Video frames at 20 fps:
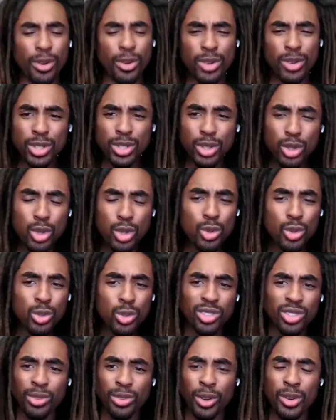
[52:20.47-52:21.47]
Very
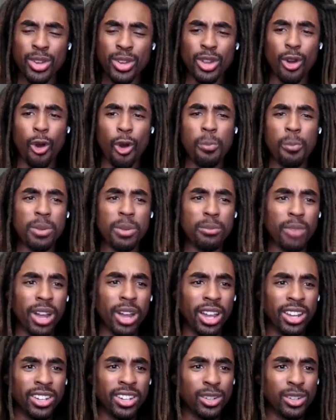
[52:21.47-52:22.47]
loose, very open
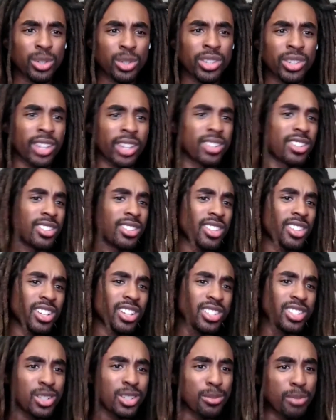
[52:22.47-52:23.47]
minded. It was like
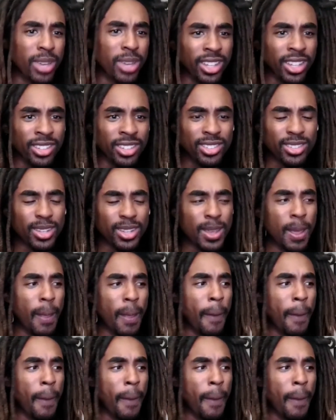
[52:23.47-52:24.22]
discussion based.